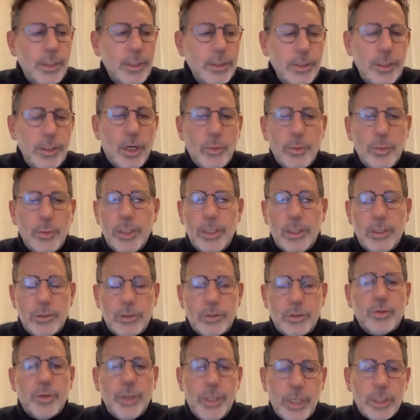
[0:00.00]
in
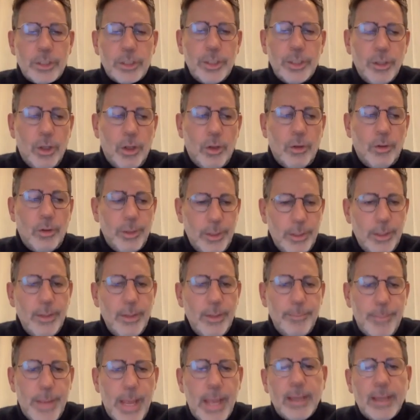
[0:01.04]
traditional
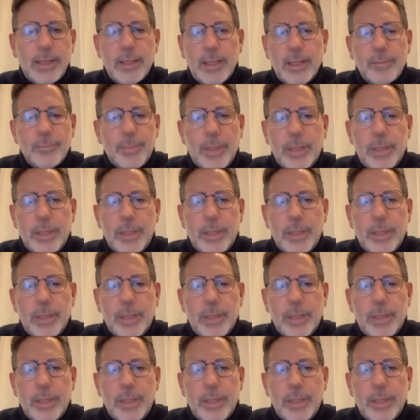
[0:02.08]
banking,